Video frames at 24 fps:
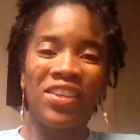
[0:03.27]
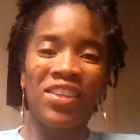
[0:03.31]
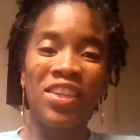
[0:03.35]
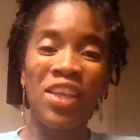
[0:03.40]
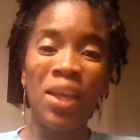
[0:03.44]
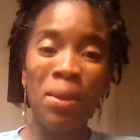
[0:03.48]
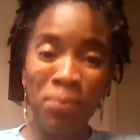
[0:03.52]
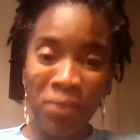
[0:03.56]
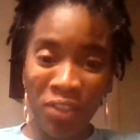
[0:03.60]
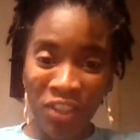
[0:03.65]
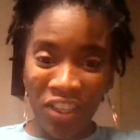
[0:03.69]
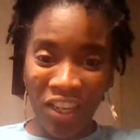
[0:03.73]

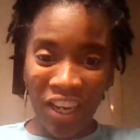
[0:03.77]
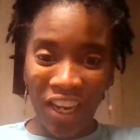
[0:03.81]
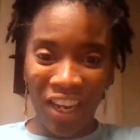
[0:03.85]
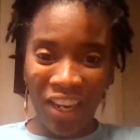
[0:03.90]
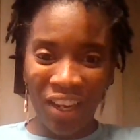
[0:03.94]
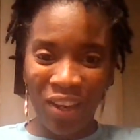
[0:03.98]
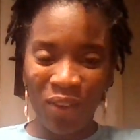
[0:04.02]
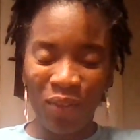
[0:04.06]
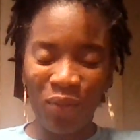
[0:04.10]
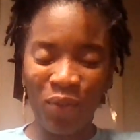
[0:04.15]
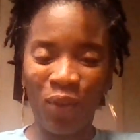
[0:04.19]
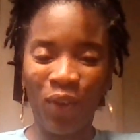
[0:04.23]
tip
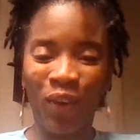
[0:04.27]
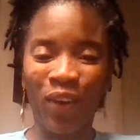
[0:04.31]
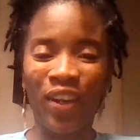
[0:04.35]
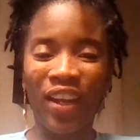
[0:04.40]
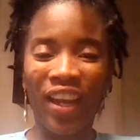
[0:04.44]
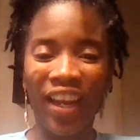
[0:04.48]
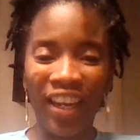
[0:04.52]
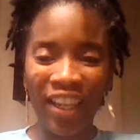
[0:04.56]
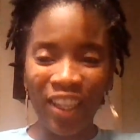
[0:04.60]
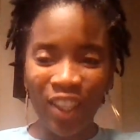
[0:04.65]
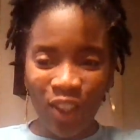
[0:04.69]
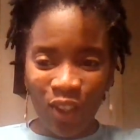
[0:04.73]
sheet for
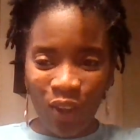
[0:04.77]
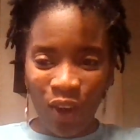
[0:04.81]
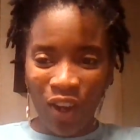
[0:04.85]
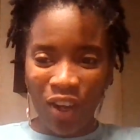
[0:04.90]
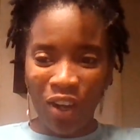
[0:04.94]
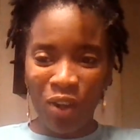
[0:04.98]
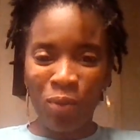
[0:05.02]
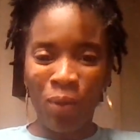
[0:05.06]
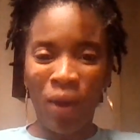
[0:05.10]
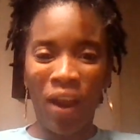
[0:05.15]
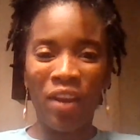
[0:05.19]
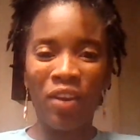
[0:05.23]
getting
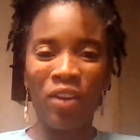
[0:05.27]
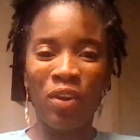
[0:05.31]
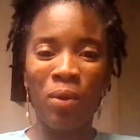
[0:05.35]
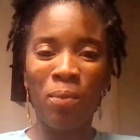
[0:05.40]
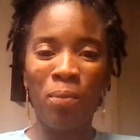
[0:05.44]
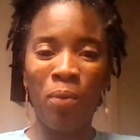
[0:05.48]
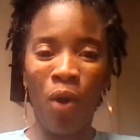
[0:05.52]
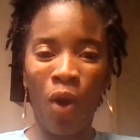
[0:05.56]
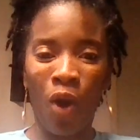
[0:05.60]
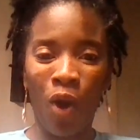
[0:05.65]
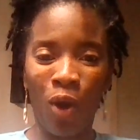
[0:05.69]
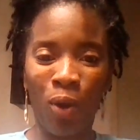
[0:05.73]
started writing your
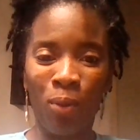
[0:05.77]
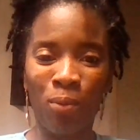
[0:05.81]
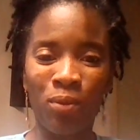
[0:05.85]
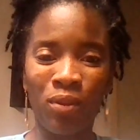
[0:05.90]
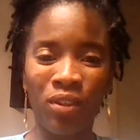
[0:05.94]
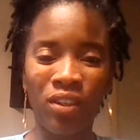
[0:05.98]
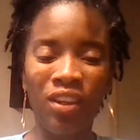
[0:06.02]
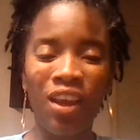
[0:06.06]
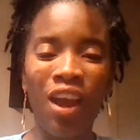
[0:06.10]
poems,